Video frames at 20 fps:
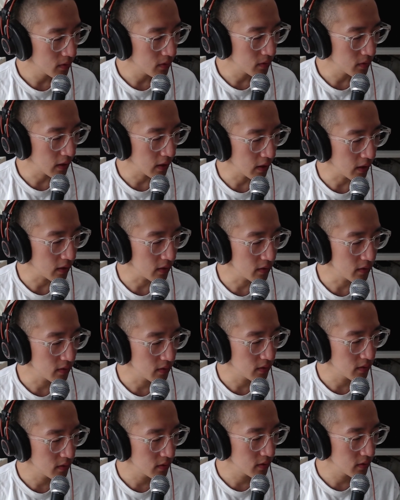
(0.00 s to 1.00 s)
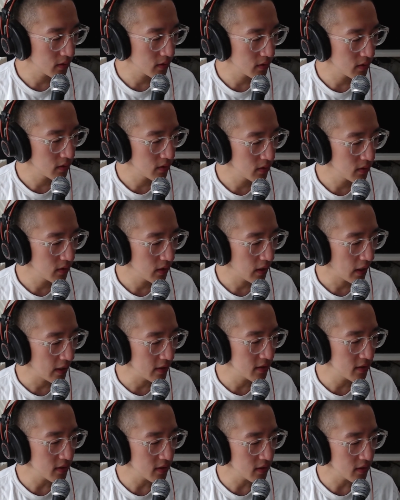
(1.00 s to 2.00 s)
Yeah.
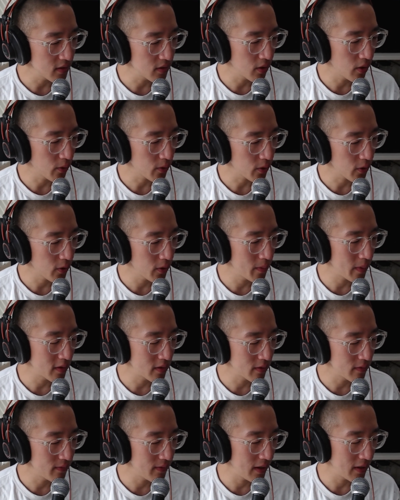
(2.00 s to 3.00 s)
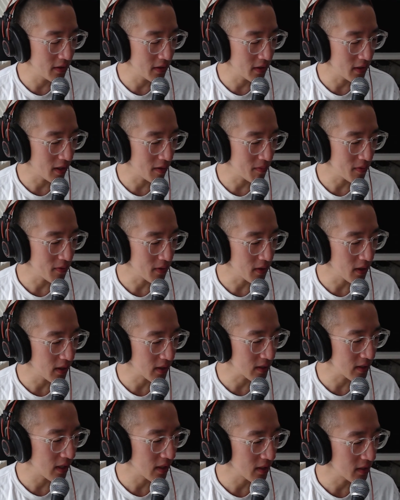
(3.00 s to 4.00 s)
NCT Tokyo about to finally debut. Yeah,
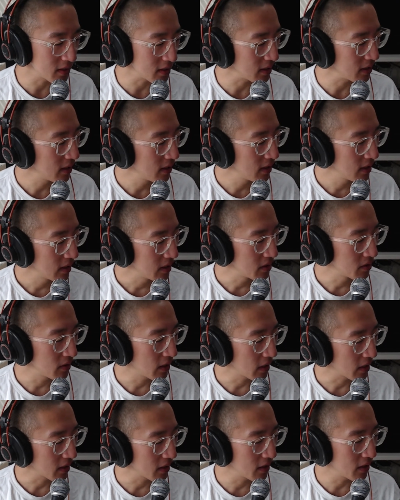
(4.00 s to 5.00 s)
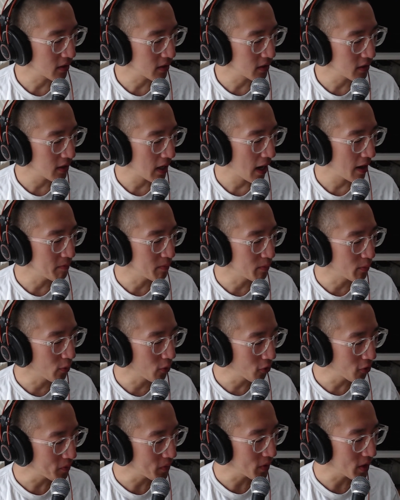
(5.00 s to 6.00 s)
exactly. So like they're gonna have
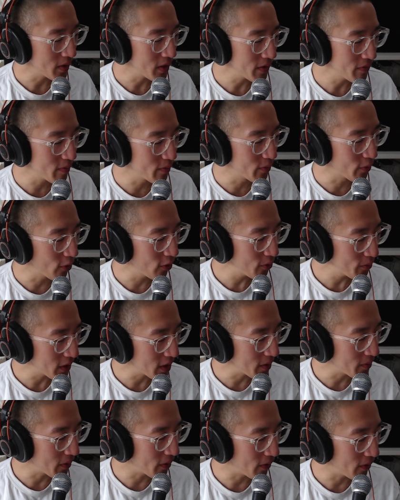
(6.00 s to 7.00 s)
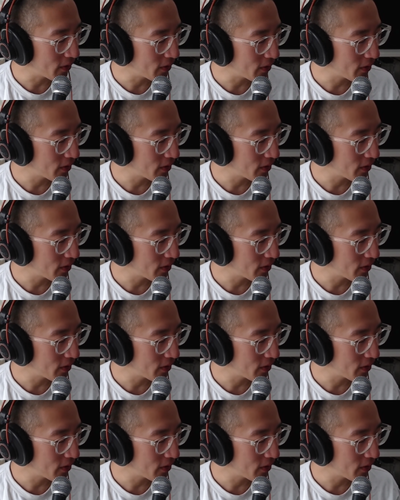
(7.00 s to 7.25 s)
even more people.